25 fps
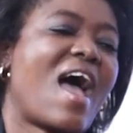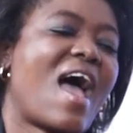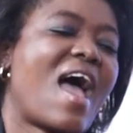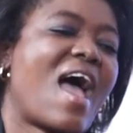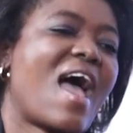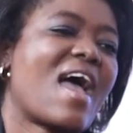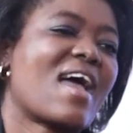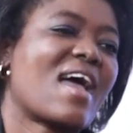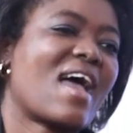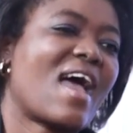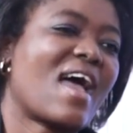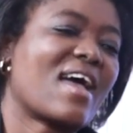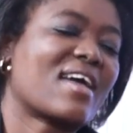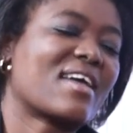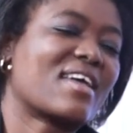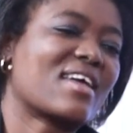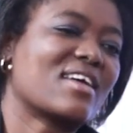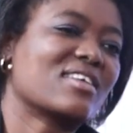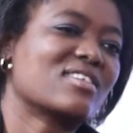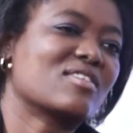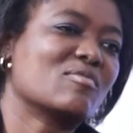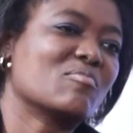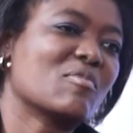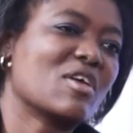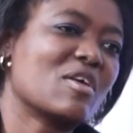I
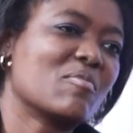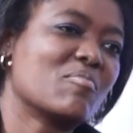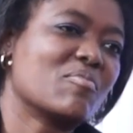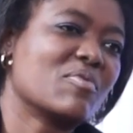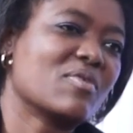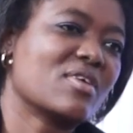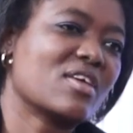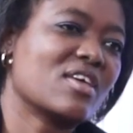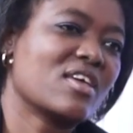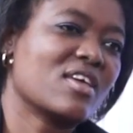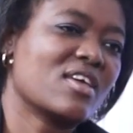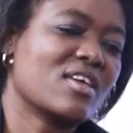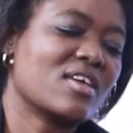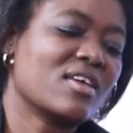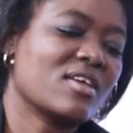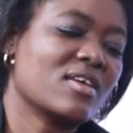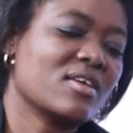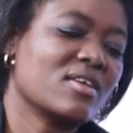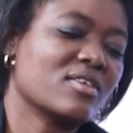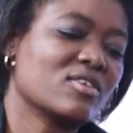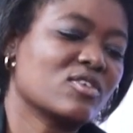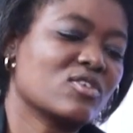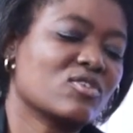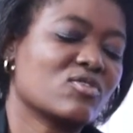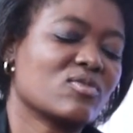guess
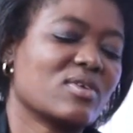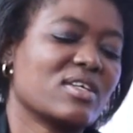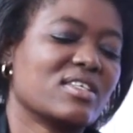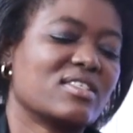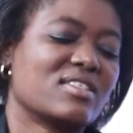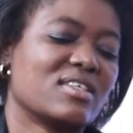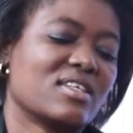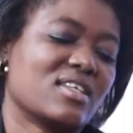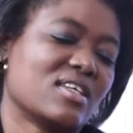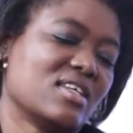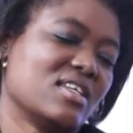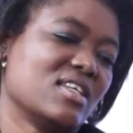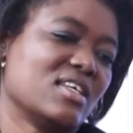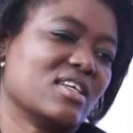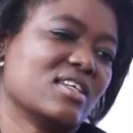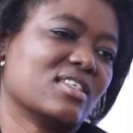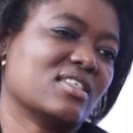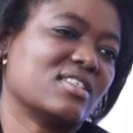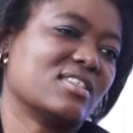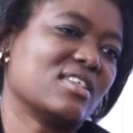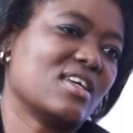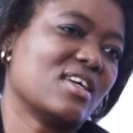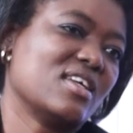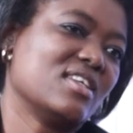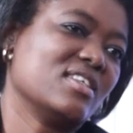maybe to a certain
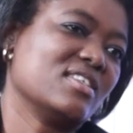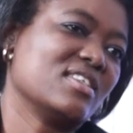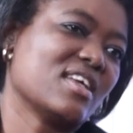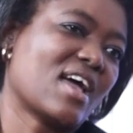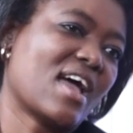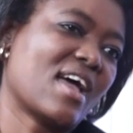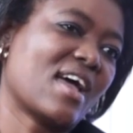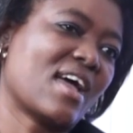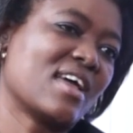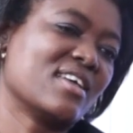extent,